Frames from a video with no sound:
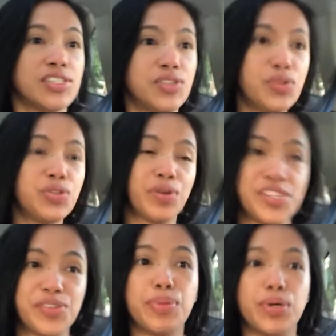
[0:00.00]

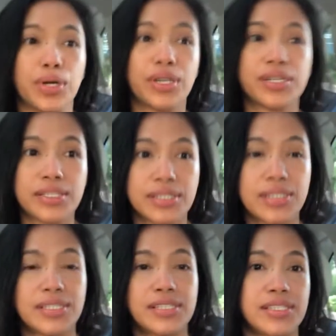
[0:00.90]
sutras
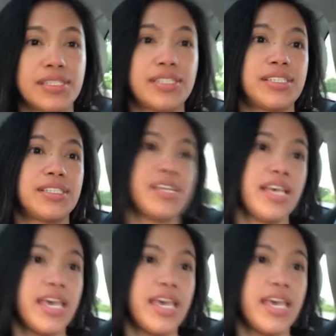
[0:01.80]
books,